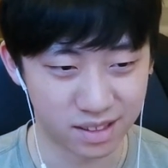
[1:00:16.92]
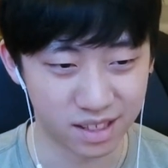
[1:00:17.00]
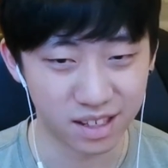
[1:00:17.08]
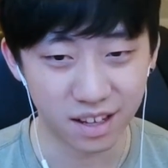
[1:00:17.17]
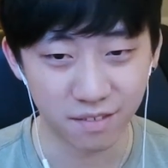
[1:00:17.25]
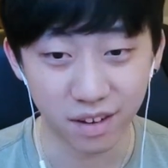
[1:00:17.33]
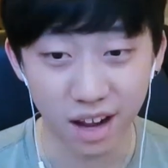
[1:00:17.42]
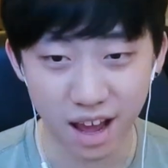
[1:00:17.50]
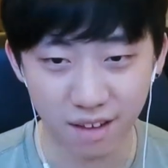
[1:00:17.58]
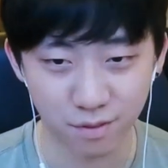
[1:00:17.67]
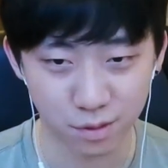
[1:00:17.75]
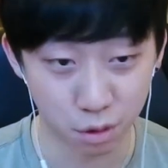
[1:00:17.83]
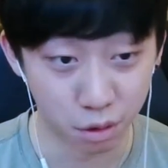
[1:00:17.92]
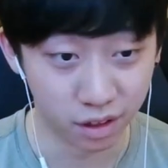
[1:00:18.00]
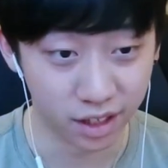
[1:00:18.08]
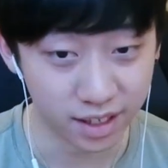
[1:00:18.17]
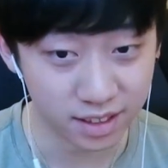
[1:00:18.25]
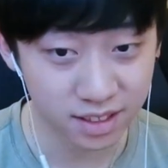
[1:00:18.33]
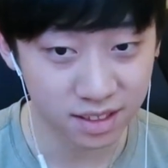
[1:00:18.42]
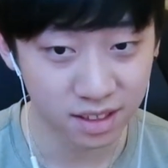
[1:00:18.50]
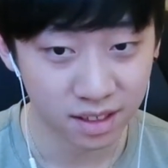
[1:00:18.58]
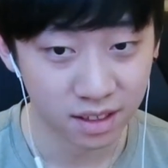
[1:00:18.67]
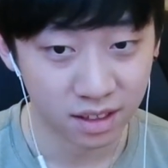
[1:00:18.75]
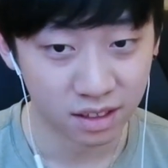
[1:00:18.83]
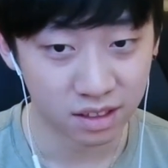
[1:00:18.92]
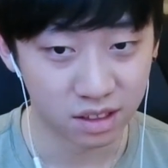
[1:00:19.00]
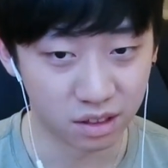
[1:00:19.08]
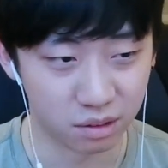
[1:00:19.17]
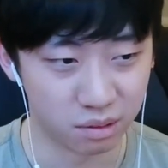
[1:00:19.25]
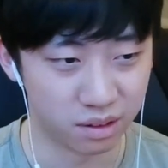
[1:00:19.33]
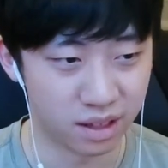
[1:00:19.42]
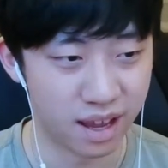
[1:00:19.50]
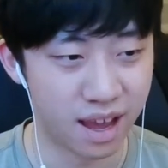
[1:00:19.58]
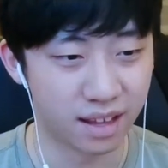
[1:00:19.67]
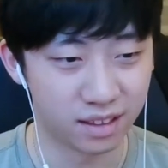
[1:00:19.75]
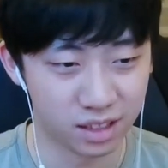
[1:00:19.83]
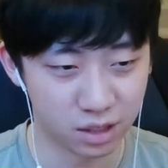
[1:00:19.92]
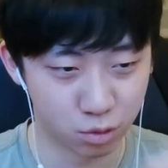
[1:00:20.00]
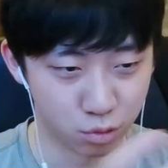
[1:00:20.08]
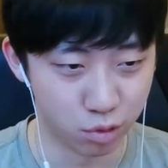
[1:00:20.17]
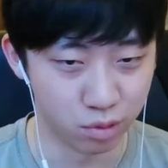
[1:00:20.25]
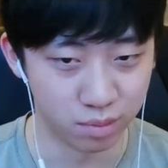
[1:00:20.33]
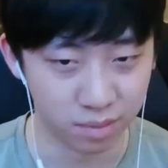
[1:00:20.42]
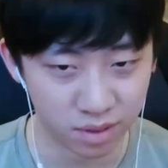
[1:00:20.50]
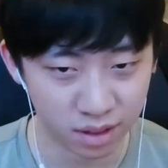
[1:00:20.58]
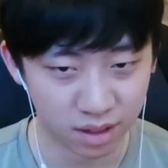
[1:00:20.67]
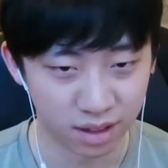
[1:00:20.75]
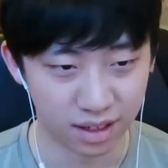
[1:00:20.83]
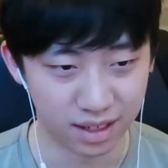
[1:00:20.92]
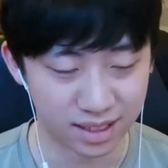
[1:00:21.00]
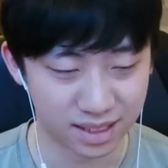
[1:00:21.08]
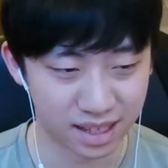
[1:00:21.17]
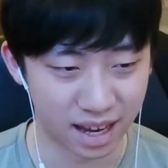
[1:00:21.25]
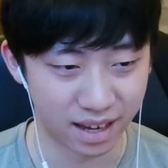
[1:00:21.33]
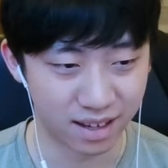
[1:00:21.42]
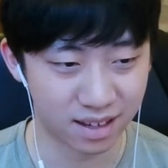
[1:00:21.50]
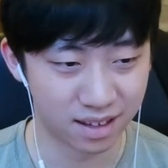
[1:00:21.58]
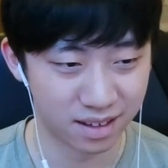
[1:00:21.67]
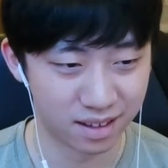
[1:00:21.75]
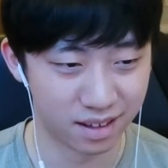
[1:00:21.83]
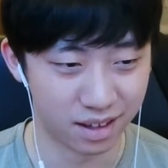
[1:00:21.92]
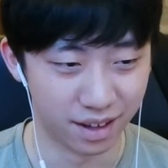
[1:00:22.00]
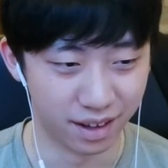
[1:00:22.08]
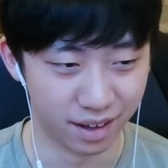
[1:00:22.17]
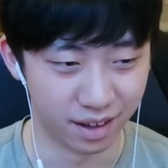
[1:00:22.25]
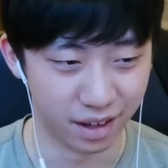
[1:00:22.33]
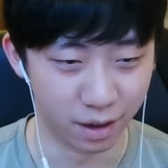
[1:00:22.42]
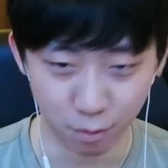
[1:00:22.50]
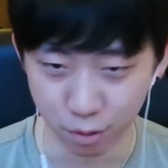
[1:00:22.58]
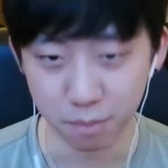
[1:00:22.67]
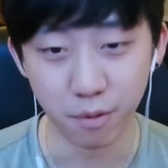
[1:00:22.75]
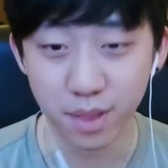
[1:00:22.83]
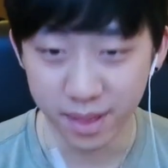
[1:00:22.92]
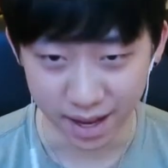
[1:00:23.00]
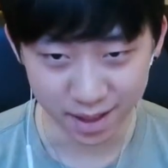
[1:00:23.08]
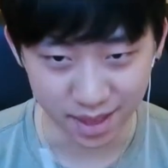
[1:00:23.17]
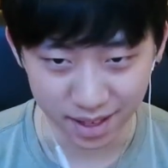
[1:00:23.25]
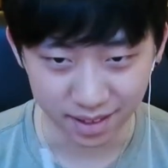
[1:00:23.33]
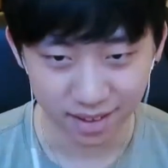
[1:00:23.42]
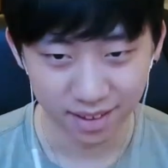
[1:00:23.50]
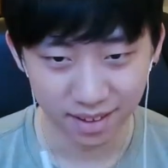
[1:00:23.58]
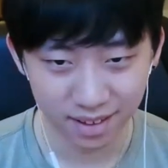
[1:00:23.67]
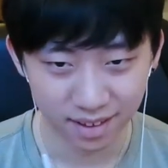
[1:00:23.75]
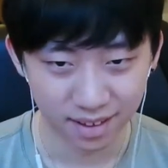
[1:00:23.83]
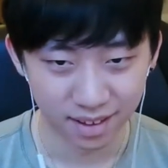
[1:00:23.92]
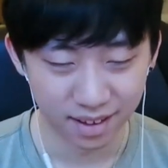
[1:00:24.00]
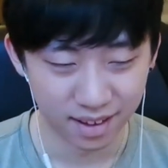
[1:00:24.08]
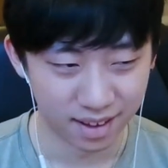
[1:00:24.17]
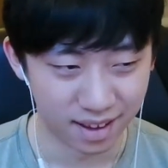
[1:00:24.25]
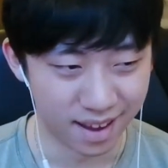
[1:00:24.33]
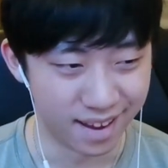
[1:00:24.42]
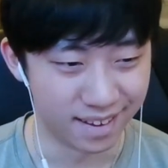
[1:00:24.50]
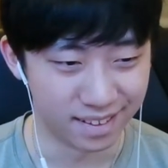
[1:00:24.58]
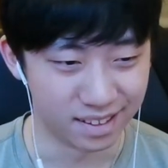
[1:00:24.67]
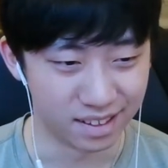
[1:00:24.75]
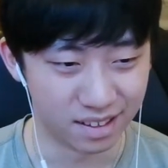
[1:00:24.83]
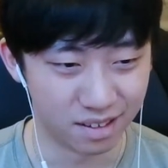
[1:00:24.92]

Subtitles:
didn't even have toilets, so they had this room. It's like a room with nothing, and